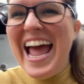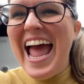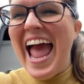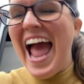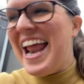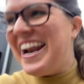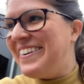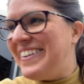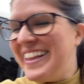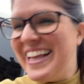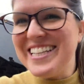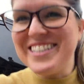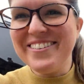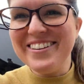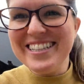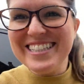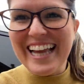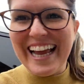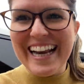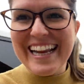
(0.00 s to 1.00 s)
Anyway, let's go
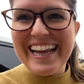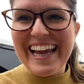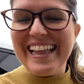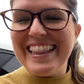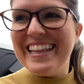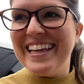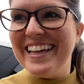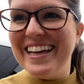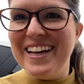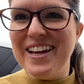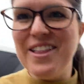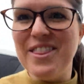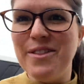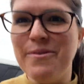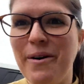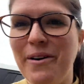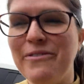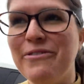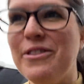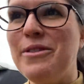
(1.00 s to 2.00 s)
inside and get the
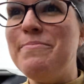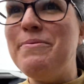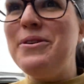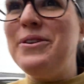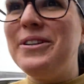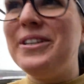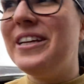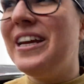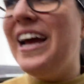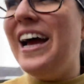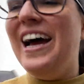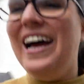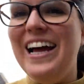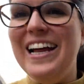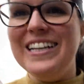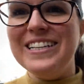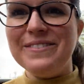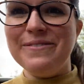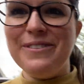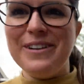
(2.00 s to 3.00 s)
one for the boot,
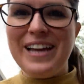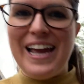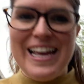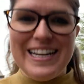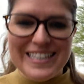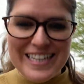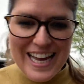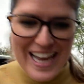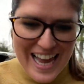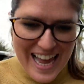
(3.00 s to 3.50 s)
and we'll get